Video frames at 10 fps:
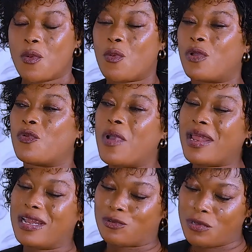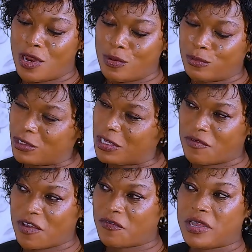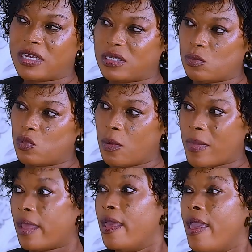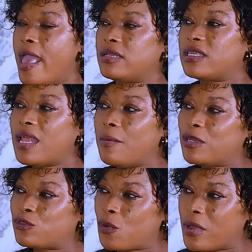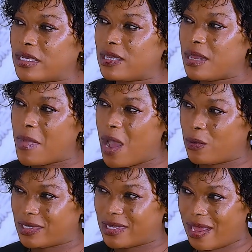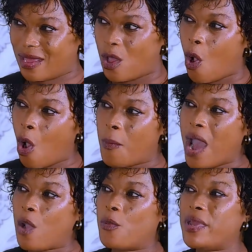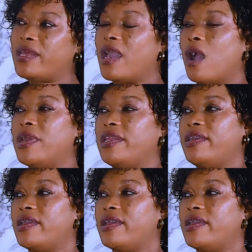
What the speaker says: One two and two to for 4 years in Goma. And then I'm a talk question, and I will say, or ba will be how many